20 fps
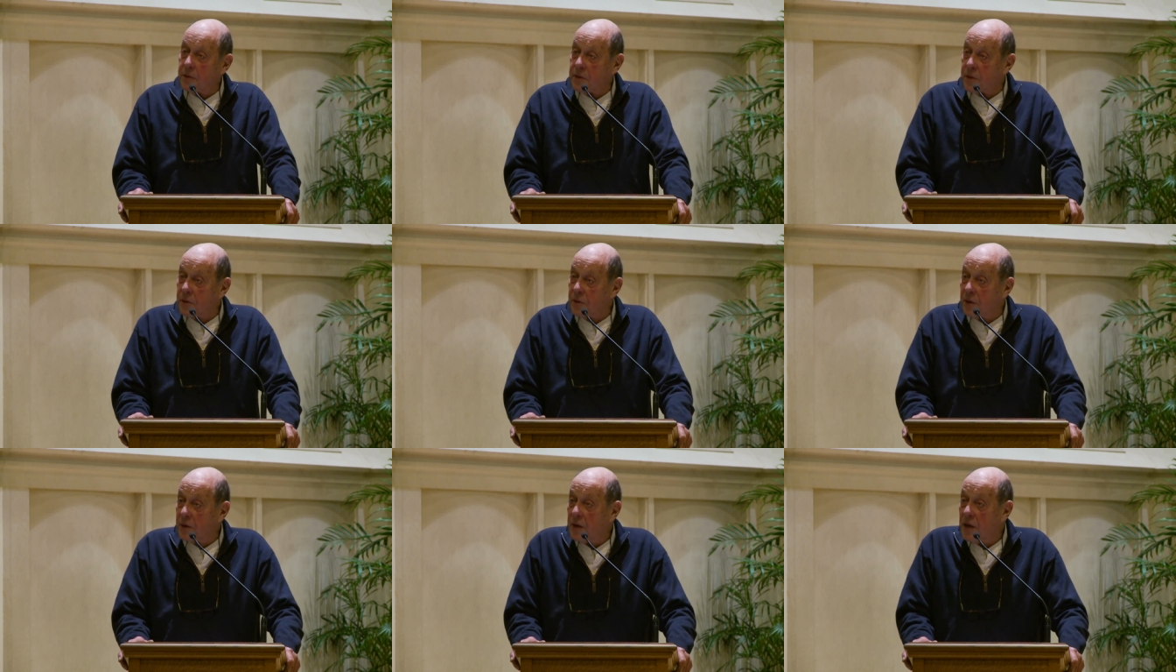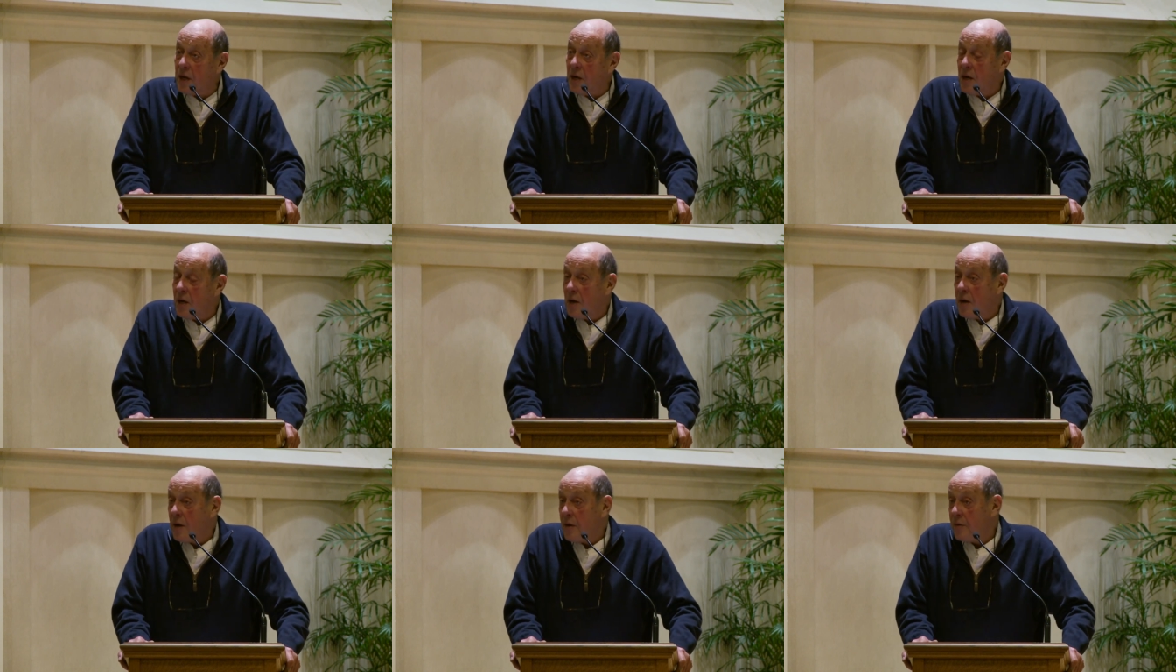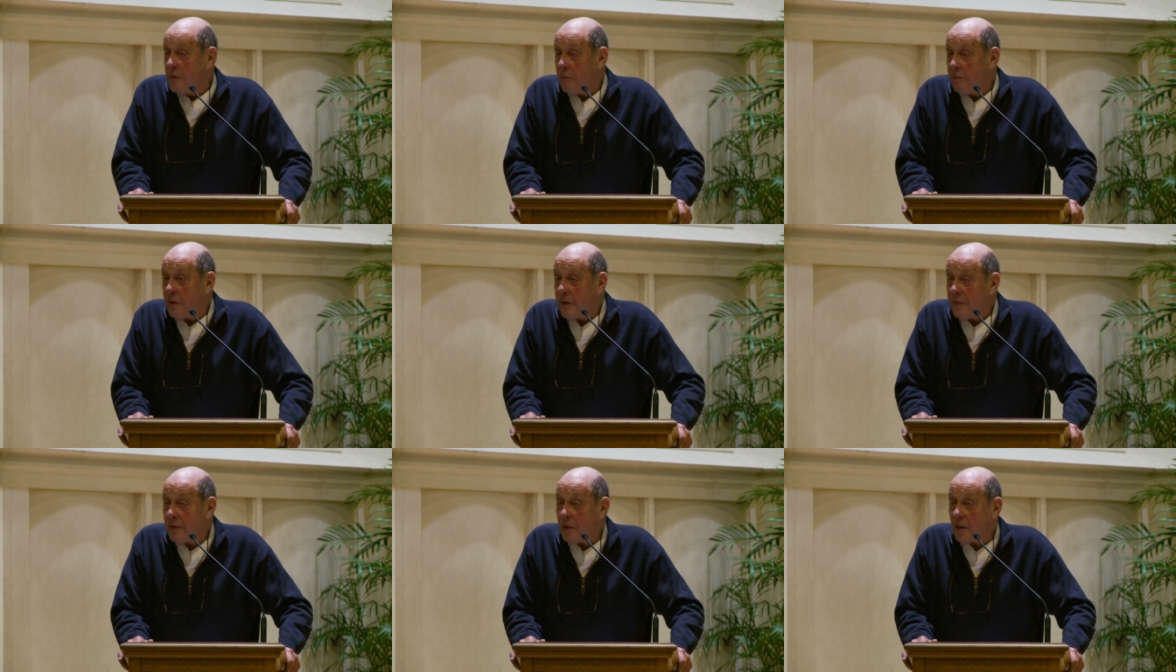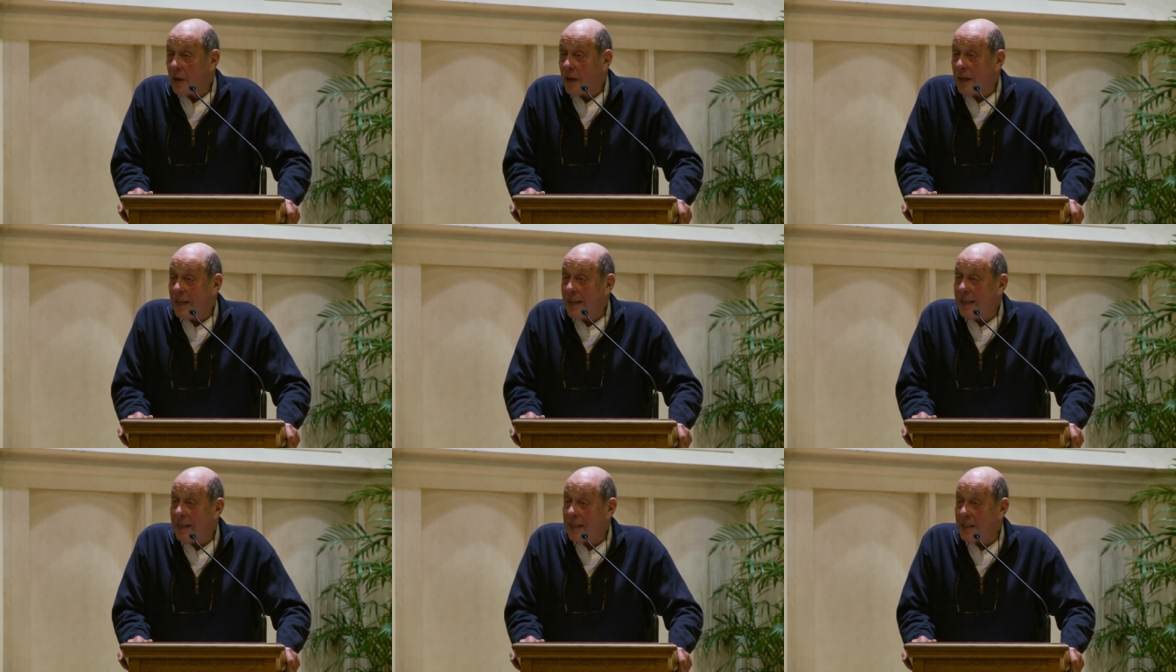So the, the
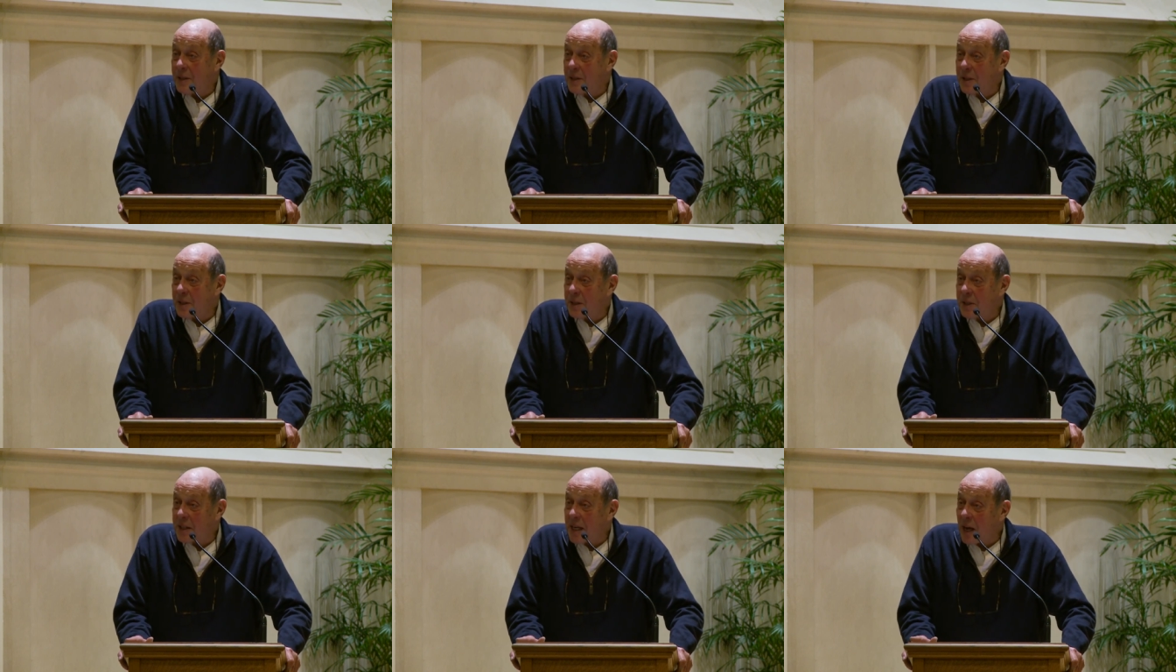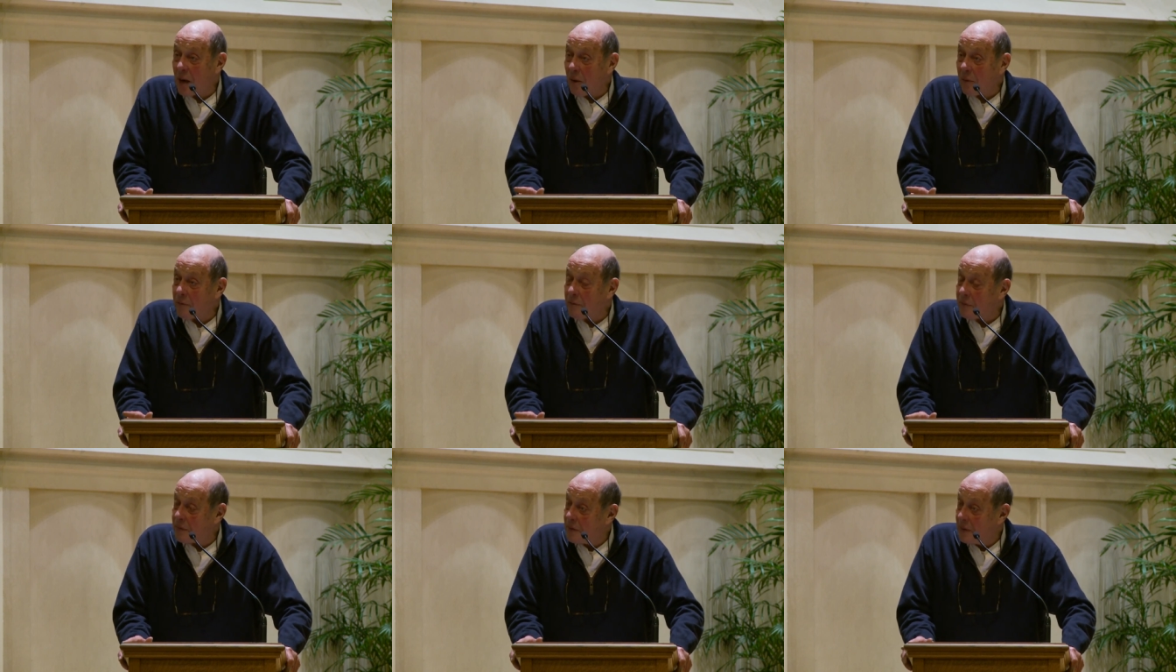river itself